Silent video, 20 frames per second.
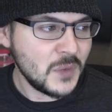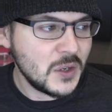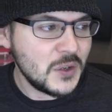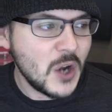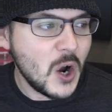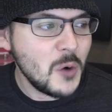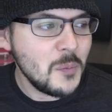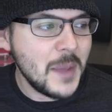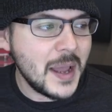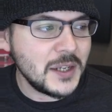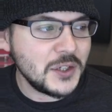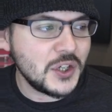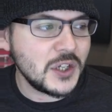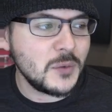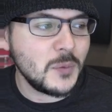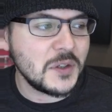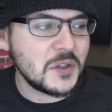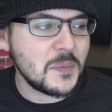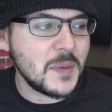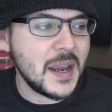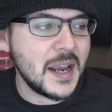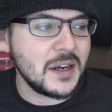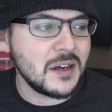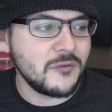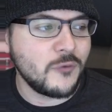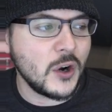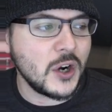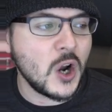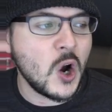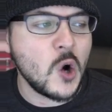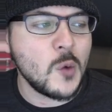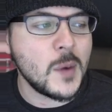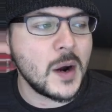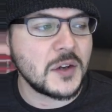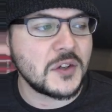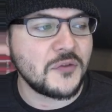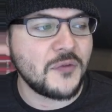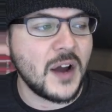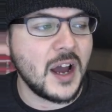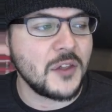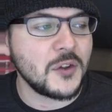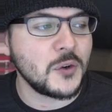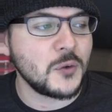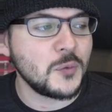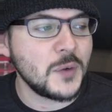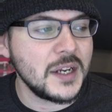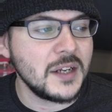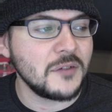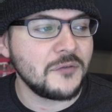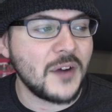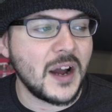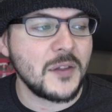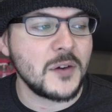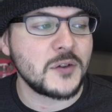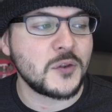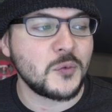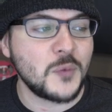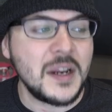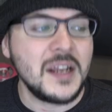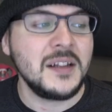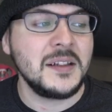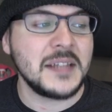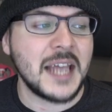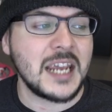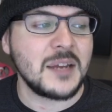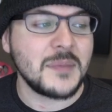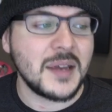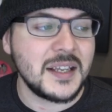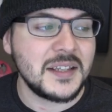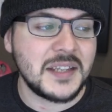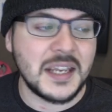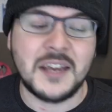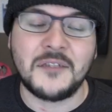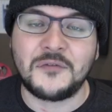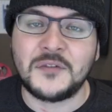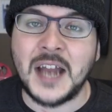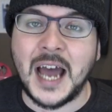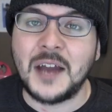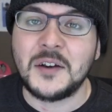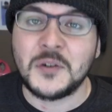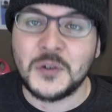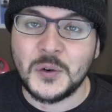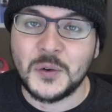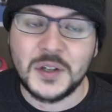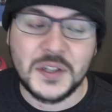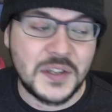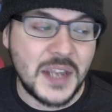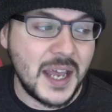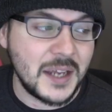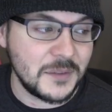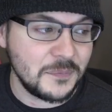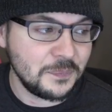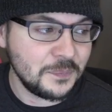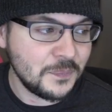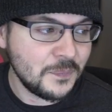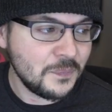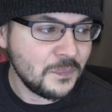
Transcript: No mention was made of what Omar's father re father's real name is, if not Nur Said.